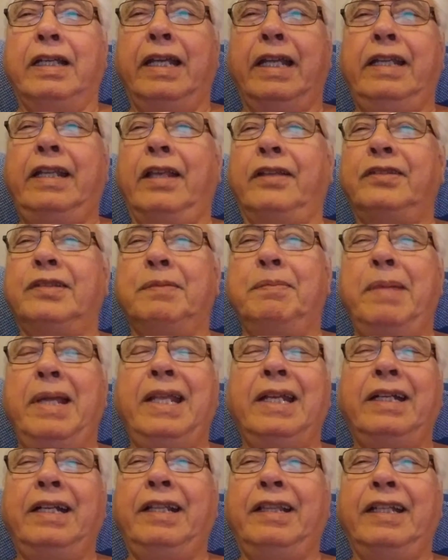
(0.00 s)
it doesn't
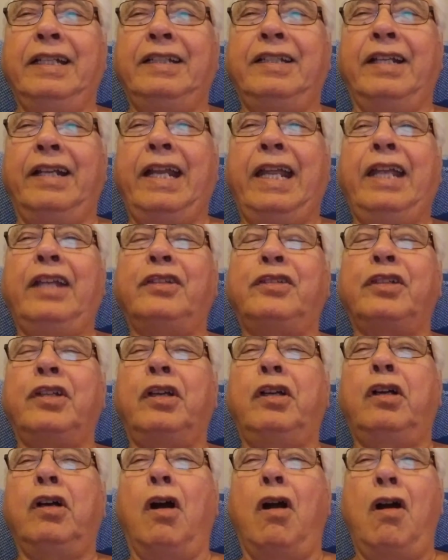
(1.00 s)
mean anything today. It's
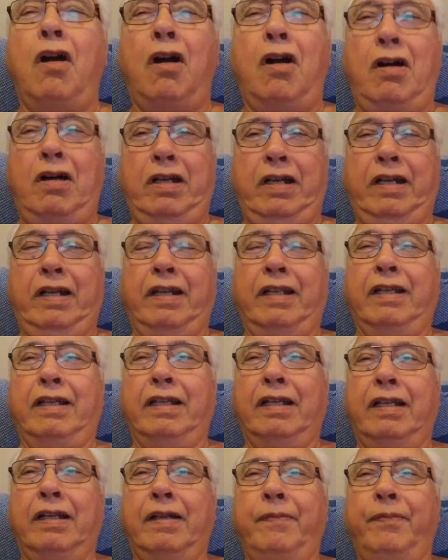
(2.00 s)
gone.
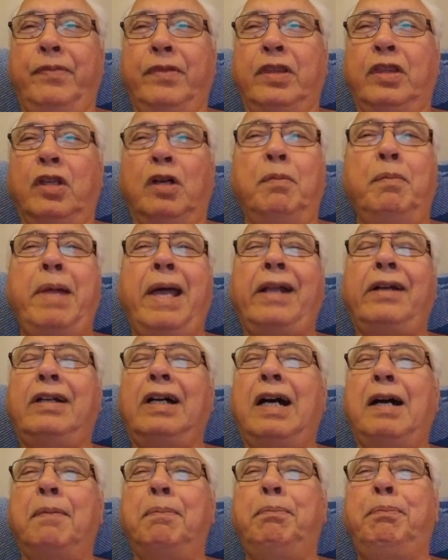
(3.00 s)
No matter
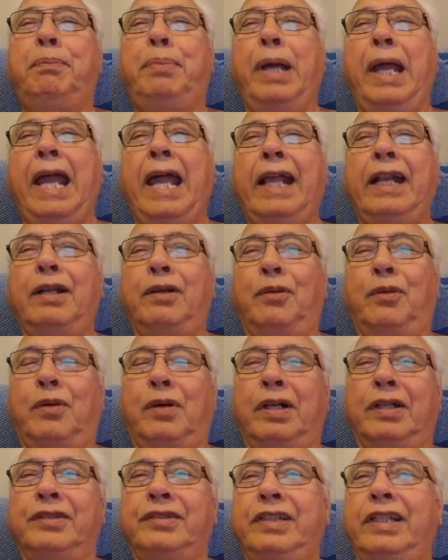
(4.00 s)
how bad it
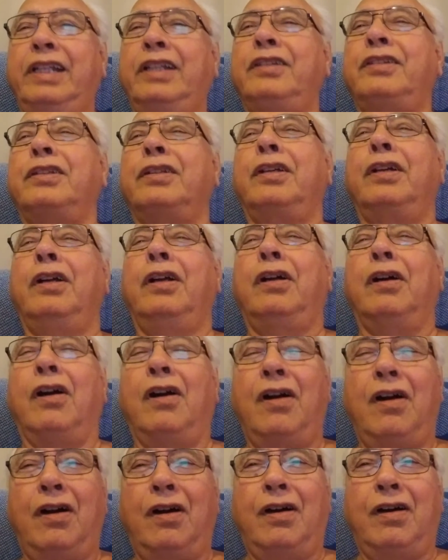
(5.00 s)
was, it's
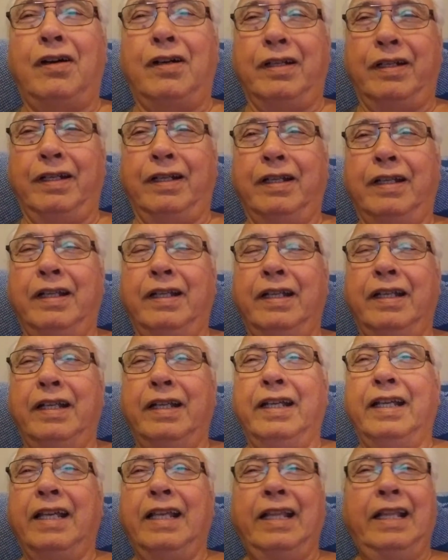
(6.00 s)
gone.
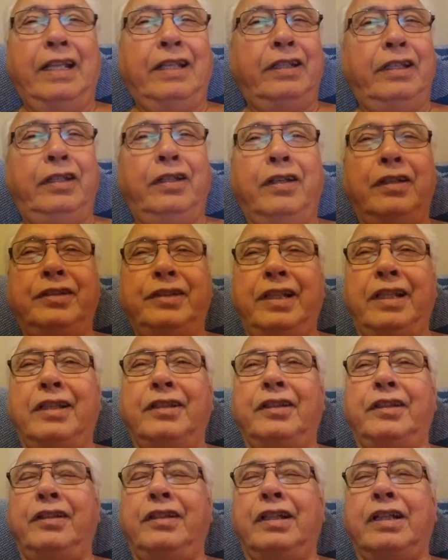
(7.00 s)
Uh, you can say
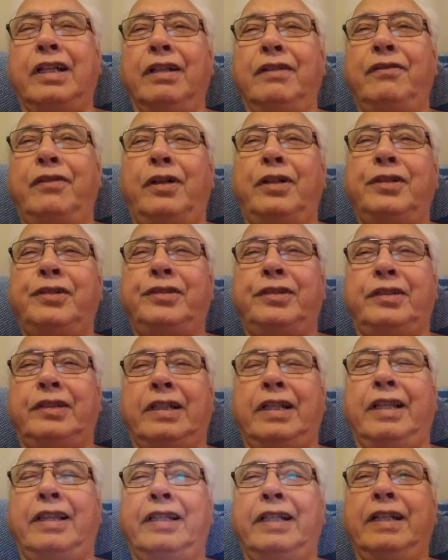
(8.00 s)
the converse
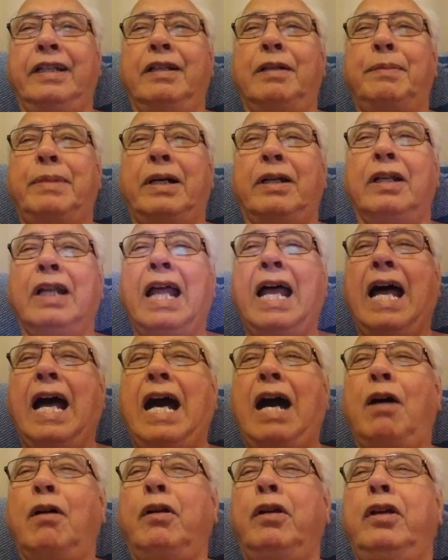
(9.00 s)
uh, thing about
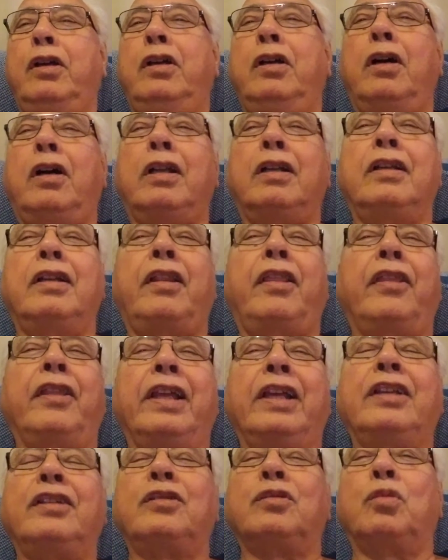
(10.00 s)
how good
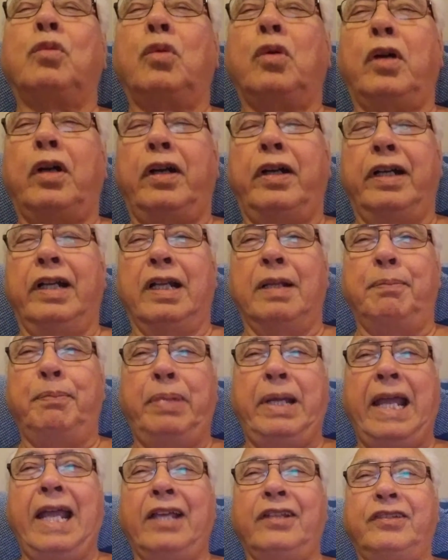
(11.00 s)
things were in the
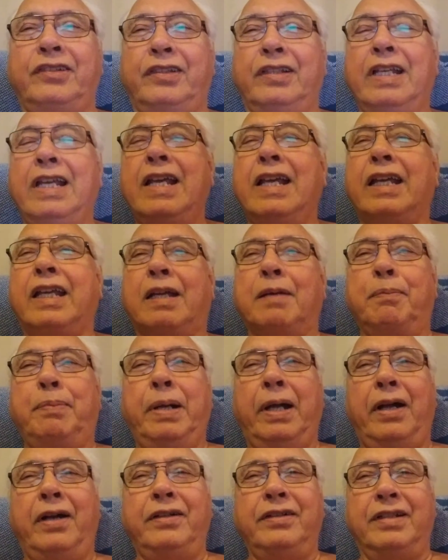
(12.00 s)
past
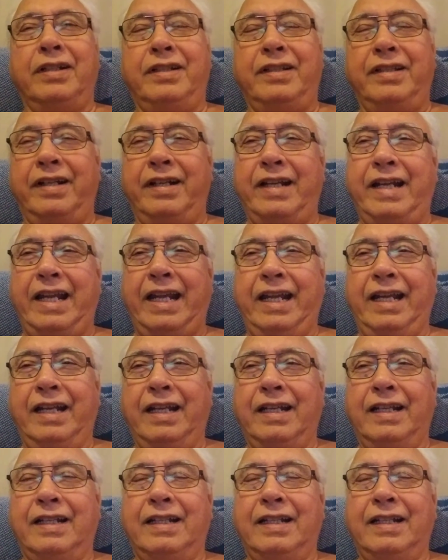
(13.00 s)
compared to today